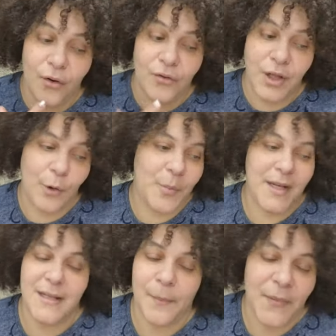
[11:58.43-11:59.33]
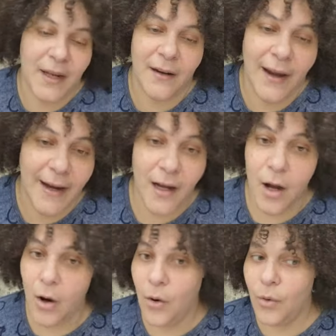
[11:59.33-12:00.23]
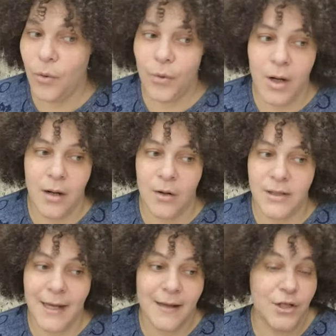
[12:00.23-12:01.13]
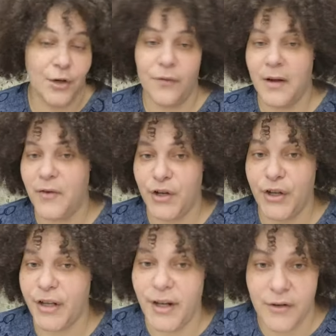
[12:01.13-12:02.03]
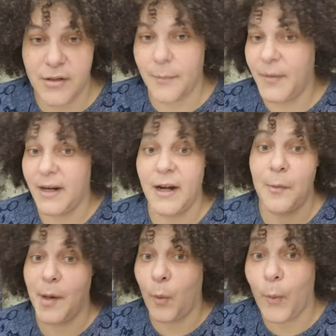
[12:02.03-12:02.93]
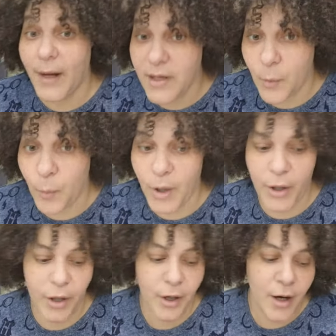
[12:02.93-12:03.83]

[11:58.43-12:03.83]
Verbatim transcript: there'll be something like, oh, tell us your favorite cookie or something and it'll be a random winner.